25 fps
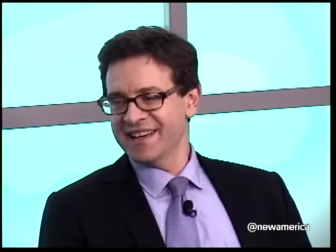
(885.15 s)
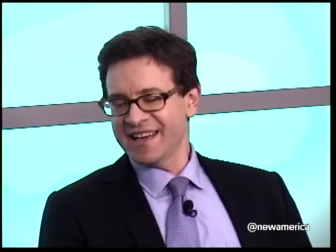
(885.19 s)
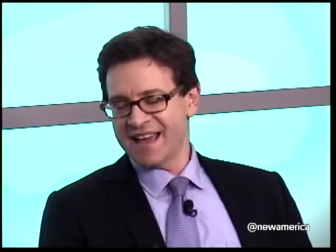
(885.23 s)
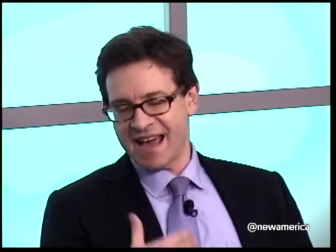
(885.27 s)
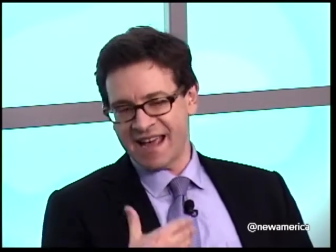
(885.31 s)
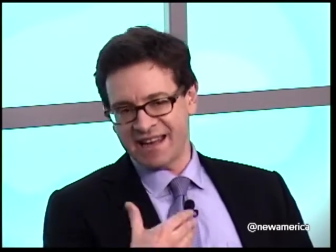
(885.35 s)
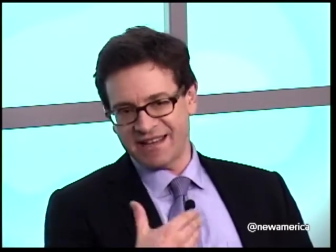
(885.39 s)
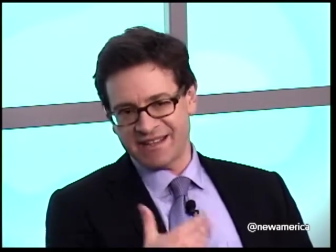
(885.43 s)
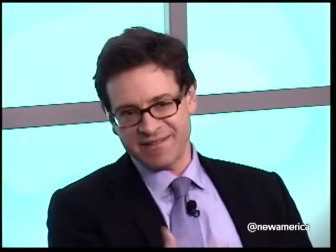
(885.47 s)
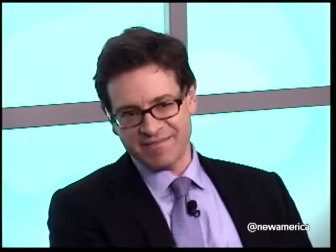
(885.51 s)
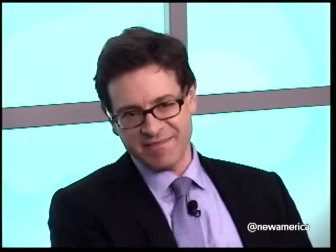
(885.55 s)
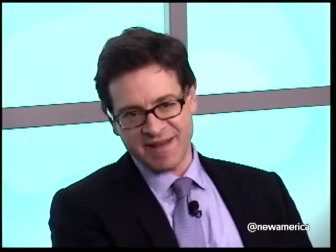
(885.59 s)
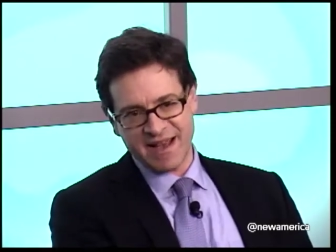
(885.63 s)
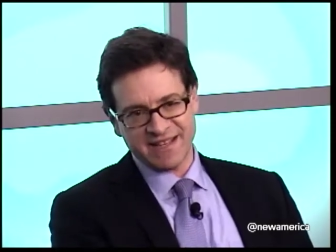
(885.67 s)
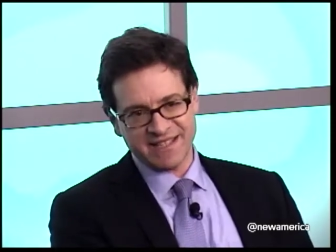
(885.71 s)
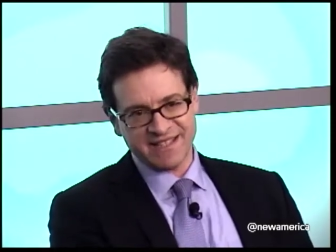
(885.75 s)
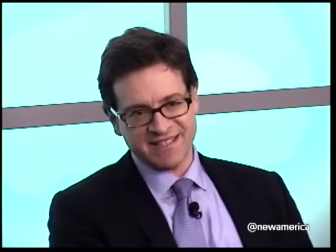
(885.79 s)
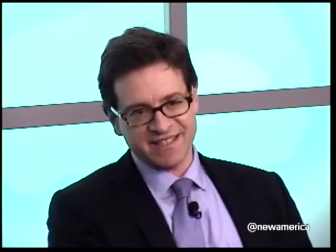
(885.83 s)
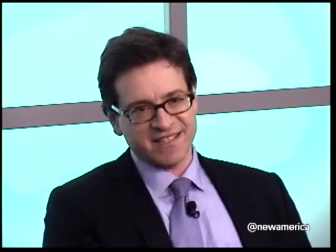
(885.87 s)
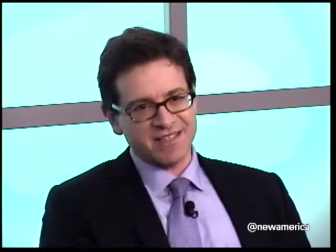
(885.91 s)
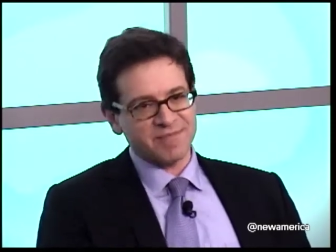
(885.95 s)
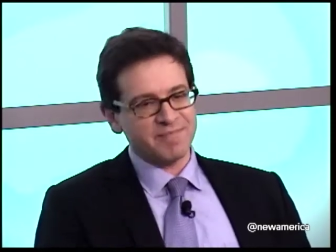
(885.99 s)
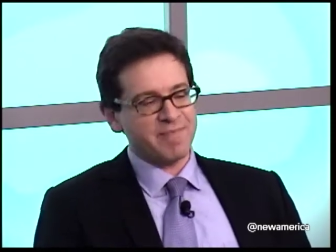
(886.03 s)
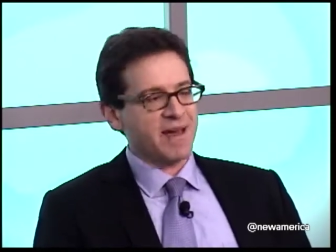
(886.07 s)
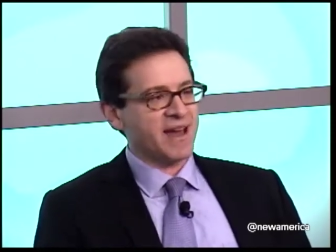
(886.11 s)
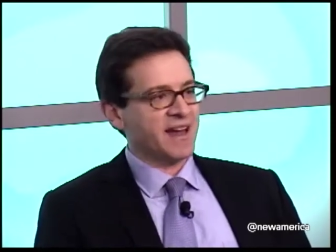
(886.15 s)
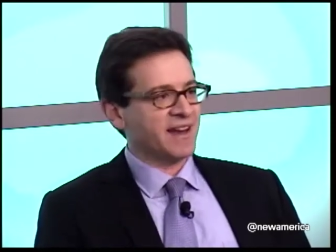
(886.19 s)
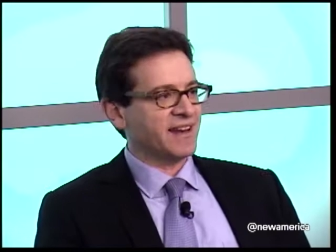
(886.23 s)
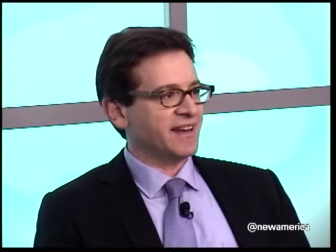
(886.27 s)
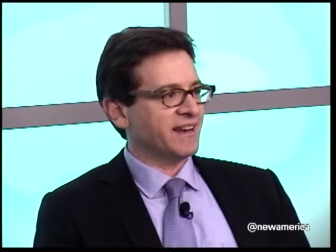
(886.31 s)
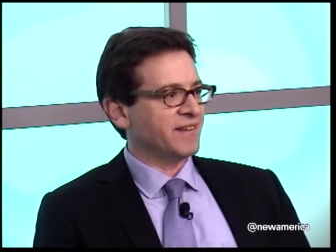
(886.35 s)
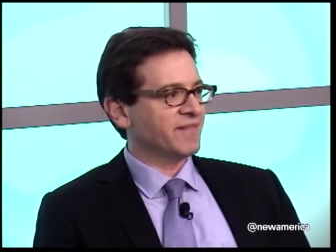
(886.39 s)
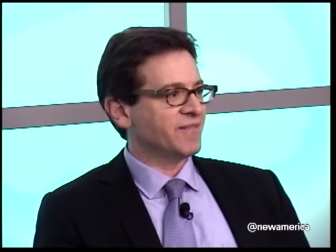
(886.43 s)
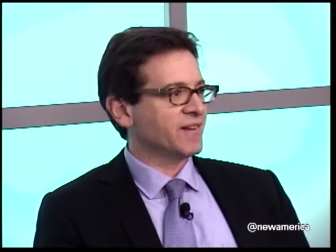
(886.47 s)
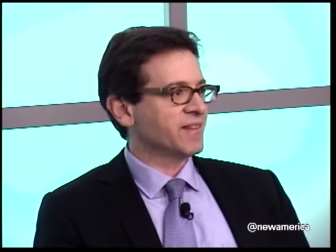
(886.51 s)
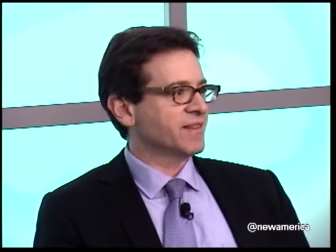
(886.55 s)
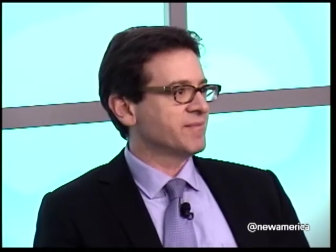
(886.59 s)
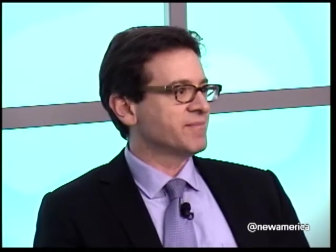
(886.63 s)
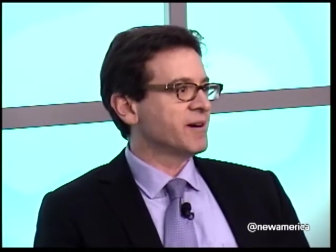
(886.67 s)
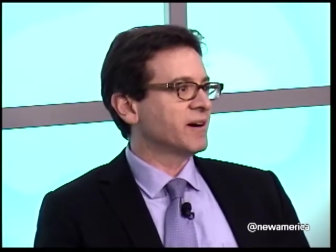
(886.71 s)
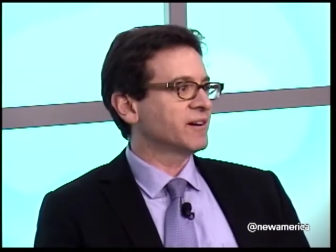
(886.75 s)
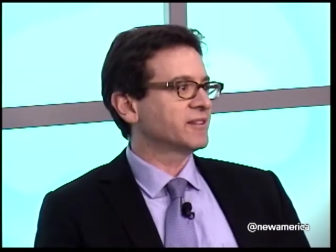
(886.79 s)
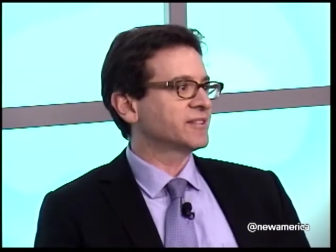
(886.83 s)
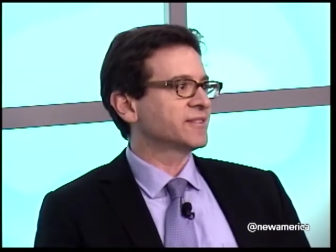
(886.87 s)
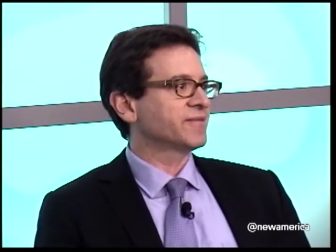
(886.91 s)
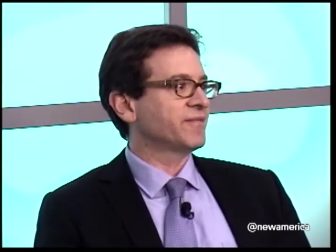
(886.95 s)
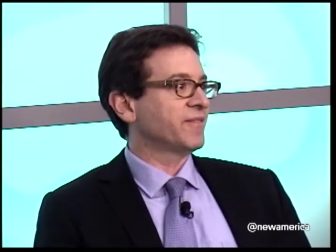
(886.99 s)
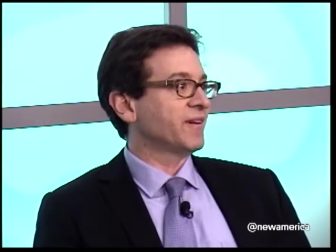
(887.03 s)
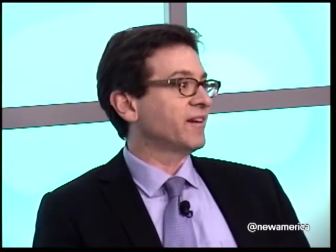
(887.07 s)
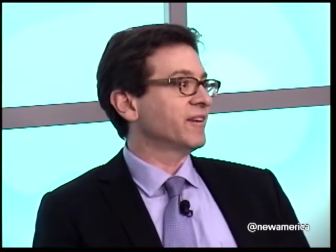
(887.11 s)
and domestic spending for the
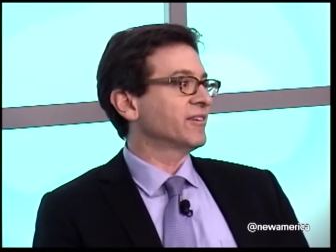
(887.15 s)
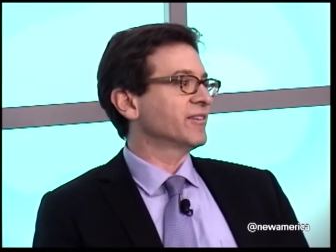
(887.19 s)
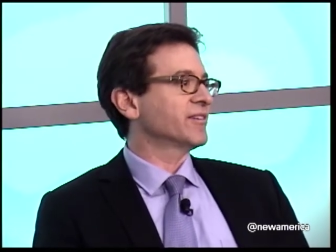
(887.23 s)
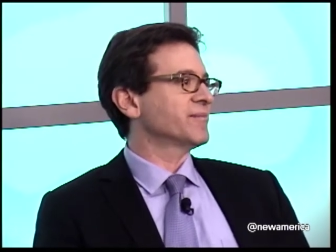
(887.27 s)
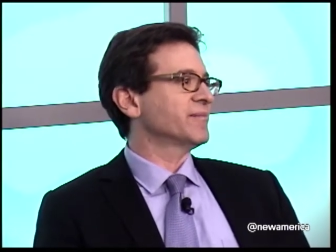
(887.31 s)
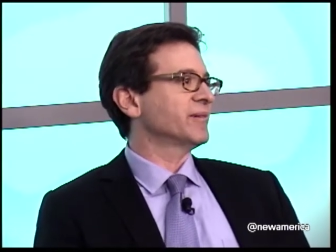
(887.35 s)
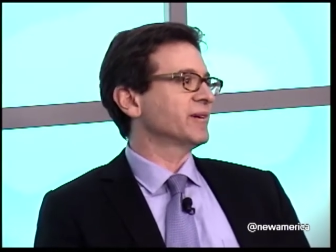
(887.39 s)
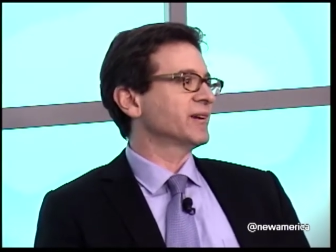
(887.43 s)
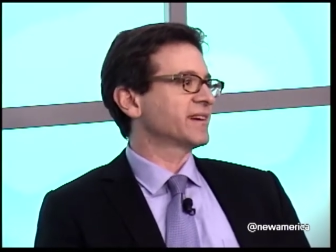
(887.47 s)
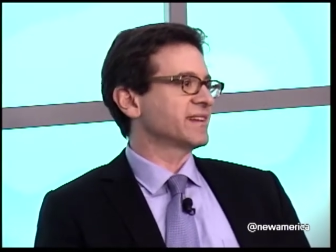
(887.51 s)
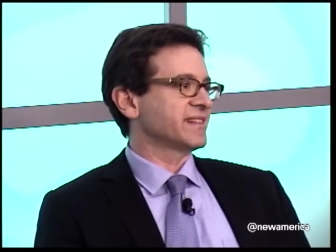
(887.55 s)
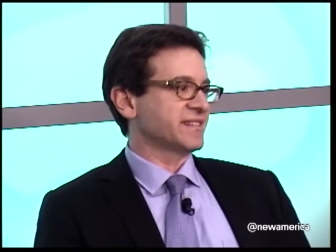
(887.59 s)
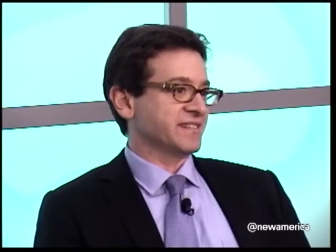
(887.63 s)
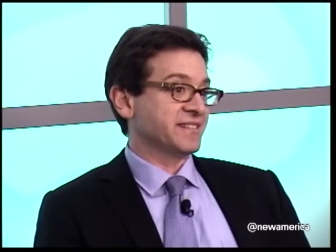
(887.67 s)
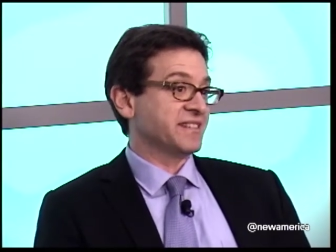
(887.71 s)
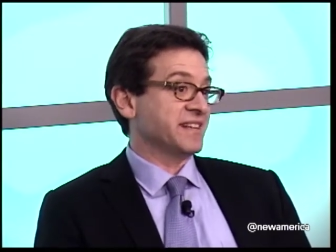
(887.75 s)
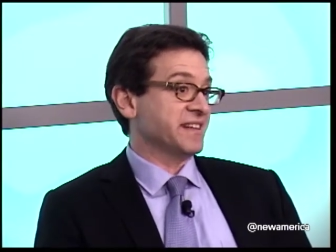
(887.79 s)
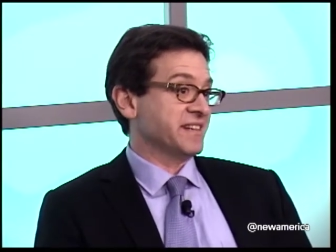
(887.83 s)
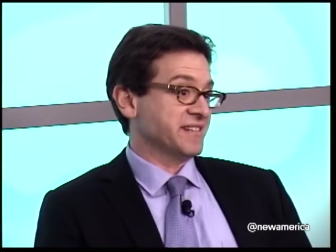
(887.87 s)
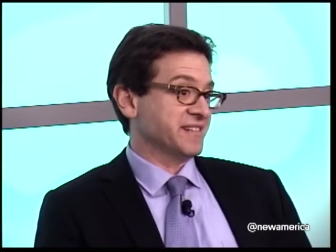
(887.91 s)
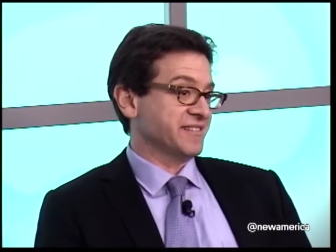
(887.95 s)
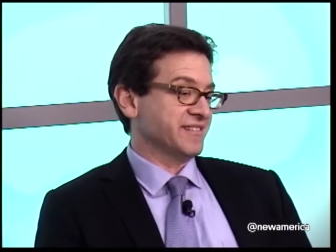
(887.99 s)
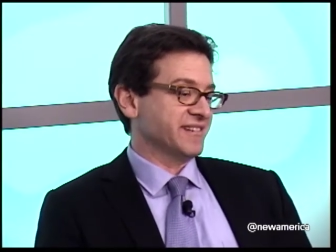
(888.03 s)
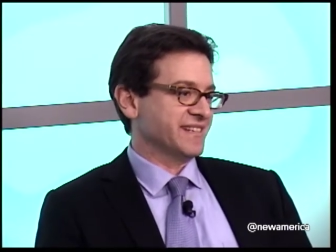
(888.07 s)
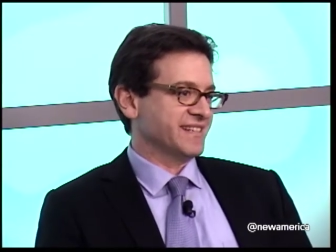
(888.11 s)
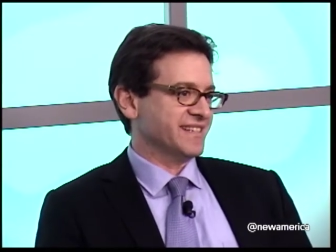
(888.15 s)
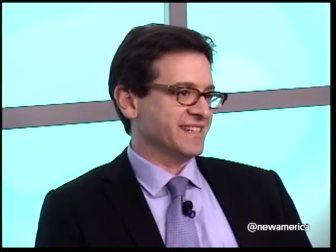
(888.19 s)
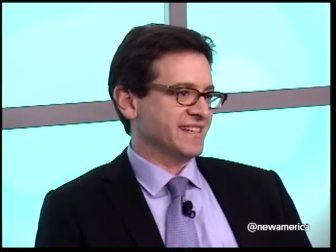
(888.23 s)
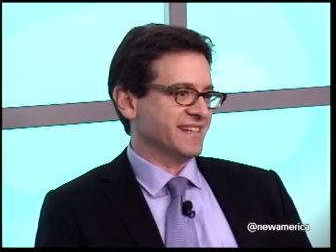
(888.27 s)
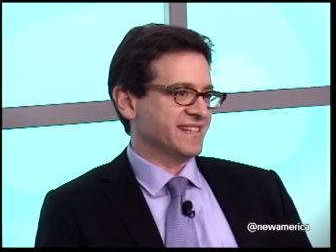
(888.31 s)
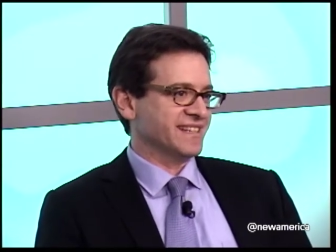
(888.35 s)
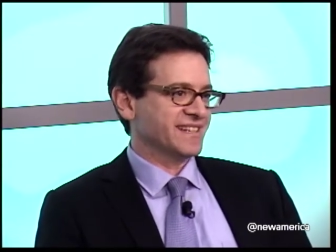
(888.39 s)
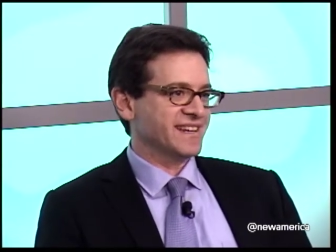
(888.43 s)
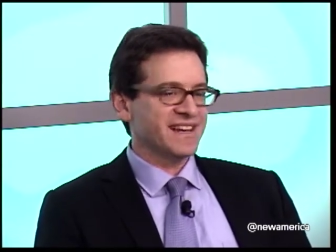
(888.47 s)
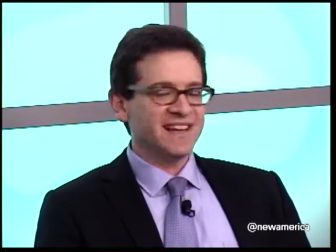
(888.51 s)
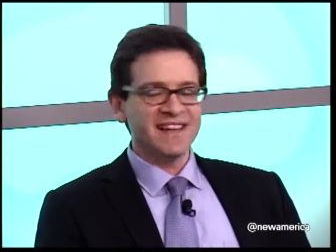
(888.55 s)
most vulnerable constituencies.